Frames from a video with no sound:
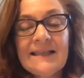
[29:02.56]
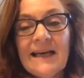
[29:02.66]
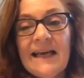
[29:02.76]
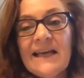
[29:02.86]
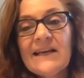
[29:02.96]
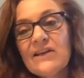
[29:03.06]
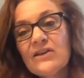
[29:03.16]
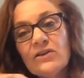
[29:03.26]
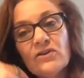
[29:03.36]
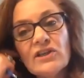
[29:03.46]

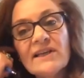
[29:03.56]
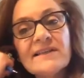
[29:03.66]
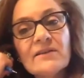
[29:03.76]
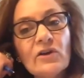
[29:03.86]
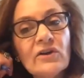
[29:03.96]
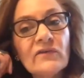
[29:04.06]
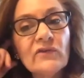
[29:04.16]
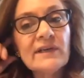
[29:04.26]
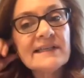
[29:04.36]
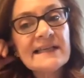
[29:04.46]
And just look
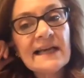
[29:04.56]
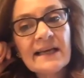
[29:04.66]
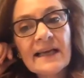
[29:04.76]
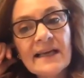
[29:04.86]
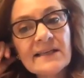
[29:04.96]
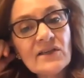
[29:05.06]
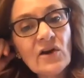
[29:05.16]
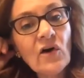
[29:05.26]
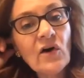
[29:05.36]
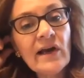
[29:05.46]
for a second
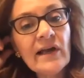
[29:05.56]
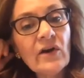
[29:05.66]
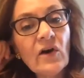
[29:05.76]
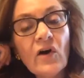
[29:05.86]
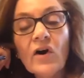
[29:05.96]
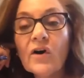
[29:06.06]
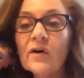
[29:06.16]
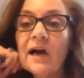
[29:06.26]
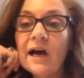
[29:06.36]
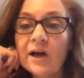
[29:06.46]
on
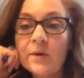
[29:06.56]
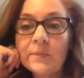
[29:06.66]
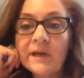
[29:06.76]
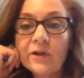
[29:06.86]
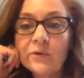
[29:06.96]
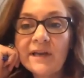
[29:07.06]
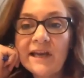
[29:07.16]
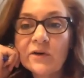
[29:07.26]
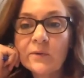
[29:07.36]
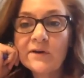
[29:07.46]
our colored
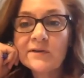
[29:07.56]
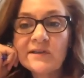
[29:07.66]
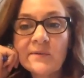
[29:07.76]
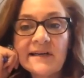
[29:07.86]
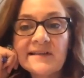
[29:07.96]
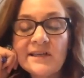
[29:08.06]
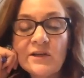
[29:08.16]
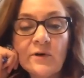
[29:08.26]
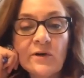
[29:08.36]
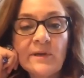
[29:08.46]
arrows. So I see
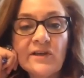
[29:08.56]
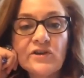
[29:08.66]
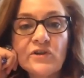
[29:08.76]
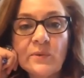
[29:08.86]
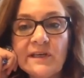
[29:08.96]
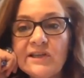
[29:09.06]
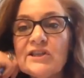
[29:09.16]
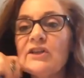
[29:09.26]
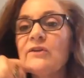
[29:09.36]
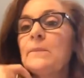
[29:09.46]
you on page
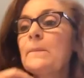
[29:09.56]
22.